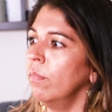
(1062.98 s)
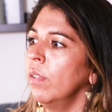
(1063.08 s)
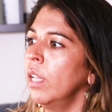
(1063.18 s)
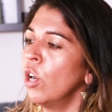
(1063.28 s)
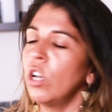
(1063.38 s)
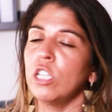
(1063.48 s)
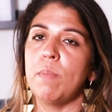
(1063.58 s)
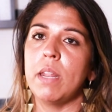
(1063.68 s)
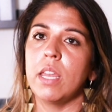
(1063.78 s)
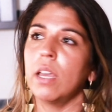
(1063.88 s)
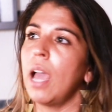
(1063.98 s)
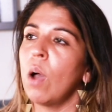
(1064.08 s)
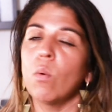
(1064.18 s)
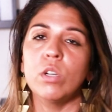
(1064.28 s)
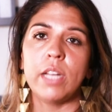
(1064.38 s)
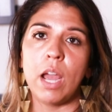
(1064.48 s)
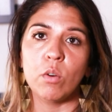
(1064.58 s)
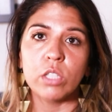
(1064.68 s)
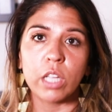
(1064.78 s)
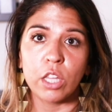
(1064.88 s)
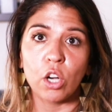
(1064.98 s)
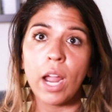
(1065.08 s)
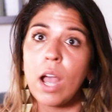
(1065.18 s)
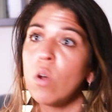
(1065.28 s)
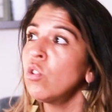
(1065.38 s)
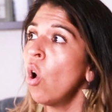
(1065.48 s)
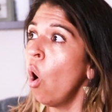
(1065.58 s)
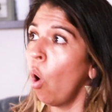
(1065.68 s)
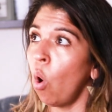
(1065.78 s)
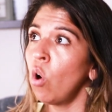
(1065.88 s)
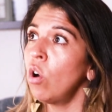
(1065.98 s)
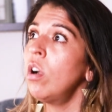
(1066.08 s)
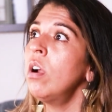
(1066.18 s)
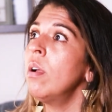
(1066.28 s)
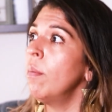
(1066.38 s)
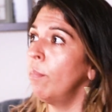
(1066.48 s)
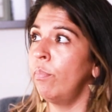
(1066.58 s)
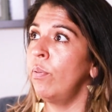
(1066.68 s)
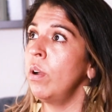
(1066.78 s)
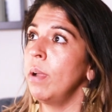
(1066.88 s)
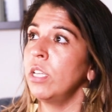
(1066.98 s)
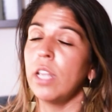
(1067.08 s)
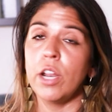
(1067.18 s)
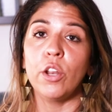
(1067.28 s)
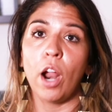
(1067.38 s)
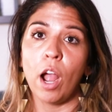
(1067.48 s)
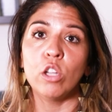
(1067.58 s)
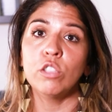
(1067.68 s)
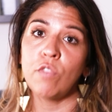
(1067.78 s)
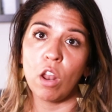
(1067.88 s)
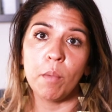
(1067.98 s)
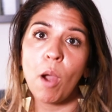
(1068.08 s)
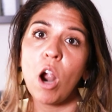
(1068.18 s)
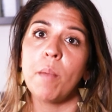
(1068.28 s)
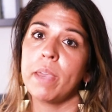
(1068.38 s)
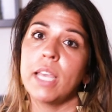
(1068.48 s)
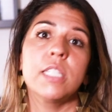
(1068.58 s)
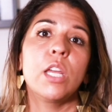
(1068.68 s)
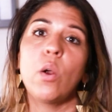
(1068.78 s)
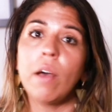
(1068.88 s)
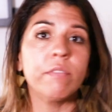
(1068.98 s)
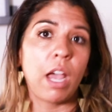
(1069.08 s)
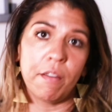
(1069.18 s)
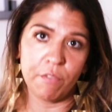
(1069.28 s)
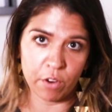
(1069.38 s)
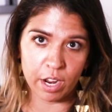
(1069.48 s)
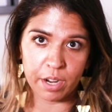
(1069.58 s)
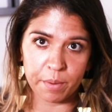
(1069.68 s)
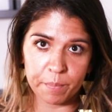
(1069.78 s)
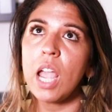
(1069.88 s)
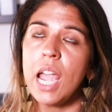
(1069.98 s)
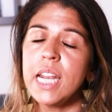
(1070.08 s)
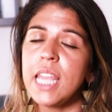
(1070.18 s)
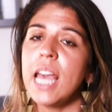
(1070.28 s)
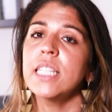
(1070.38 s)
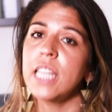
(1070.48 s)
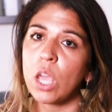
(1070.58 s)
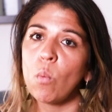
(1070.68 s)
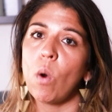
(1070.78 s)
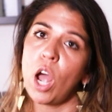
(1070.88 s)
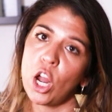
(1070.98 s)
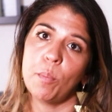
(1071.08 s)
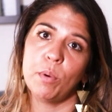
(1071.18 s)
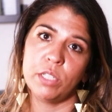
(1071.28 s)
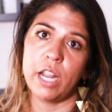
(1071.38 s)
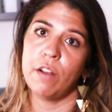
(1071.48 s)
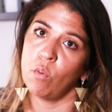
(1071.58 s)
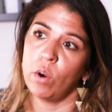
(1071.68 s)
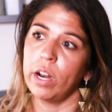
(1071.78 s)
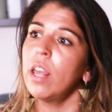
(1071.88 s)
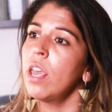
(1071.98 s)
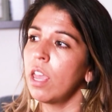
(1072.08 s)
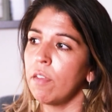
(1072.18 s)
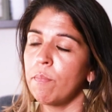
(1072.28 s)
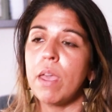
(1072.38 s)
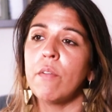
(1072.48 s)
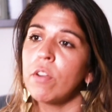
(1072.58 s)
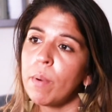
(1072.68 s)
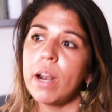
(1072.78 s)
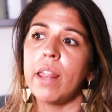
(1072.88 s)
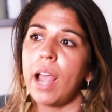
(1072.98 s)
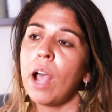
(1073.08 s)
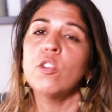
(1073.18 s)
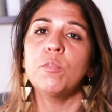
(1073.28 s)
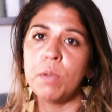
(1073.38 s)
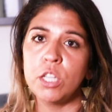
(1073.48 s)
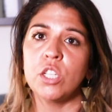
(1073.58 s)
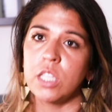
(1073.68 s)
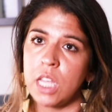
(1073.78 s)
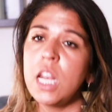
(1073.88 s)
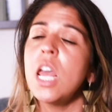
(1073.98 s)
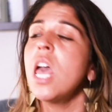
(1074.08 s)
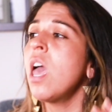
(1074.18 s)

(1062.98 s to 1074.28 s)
literally spending hours and hours cleaning their house or pretty much letting their house fall apart because they don't have time for it. And yes, they can 100% afford it. If everybody at the house pitches in,